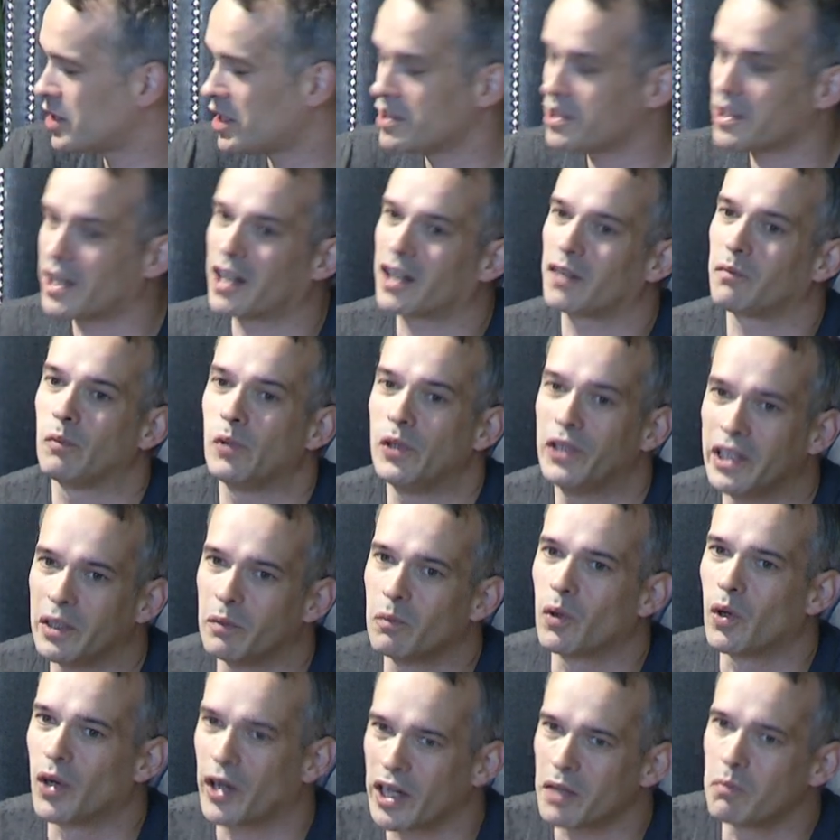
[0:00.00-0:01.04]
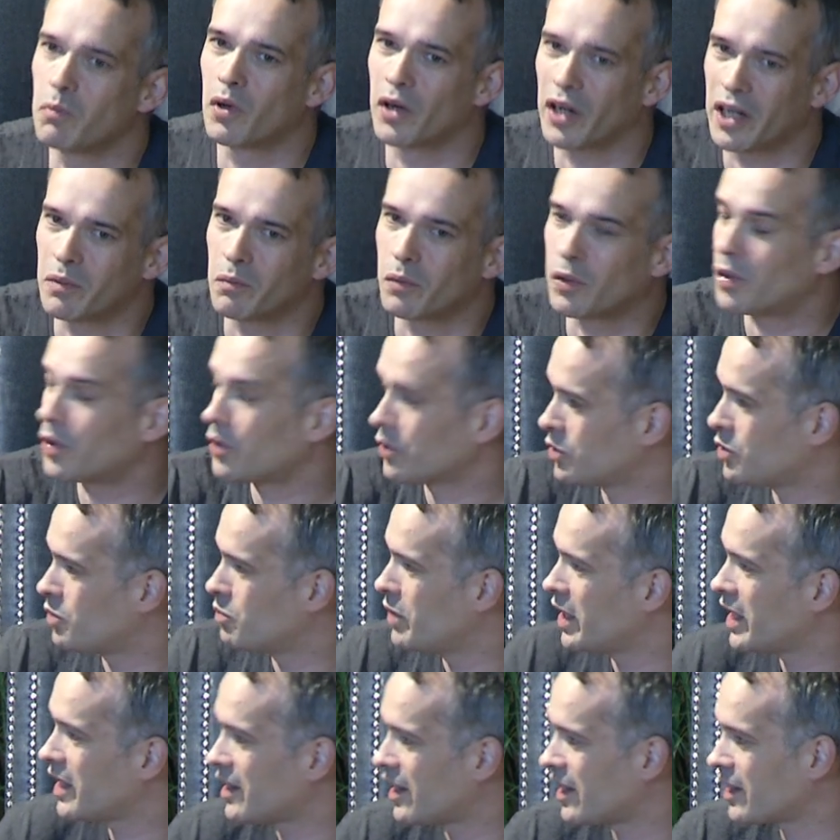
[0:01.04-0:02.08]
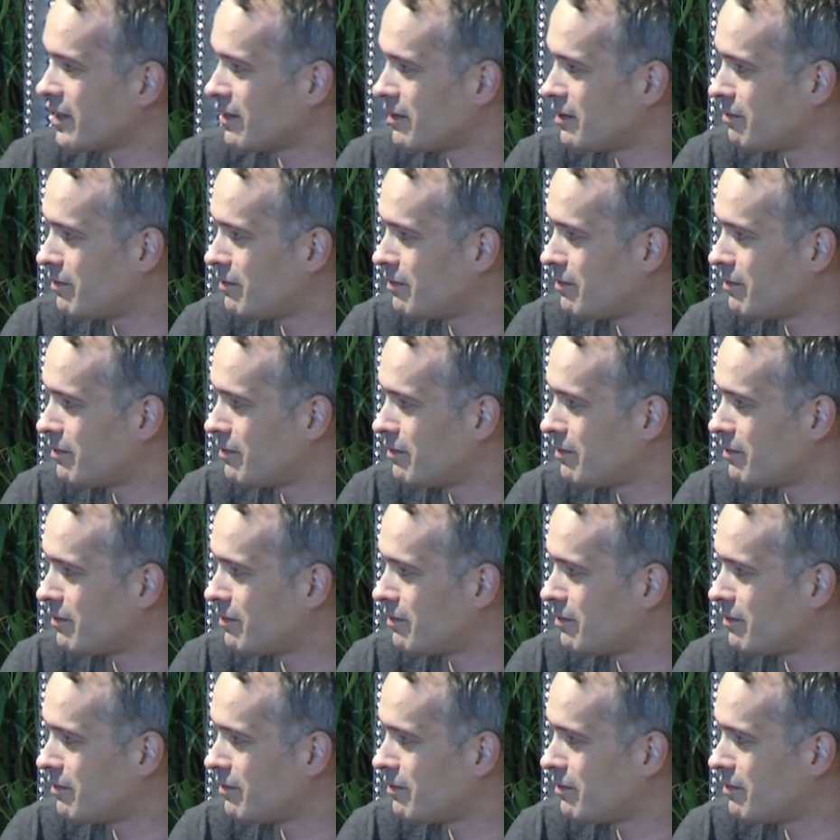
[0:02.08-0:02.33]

and they are building more and more and more to make like